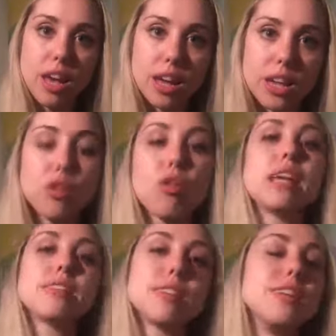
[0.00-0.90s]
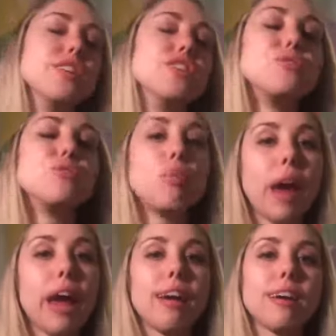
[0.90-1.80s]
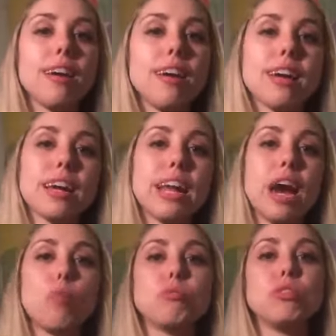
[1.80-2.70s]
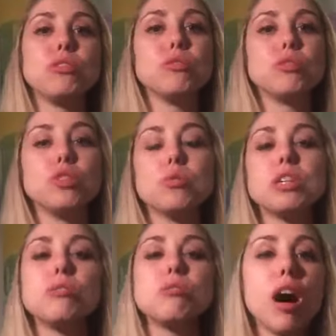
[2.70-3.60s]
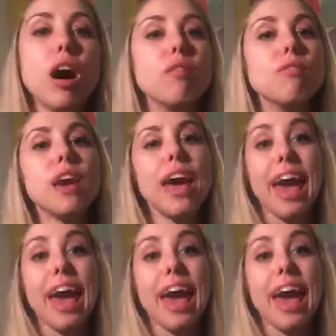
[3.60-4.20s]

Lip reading: in Christ in a new way that can help you do what you love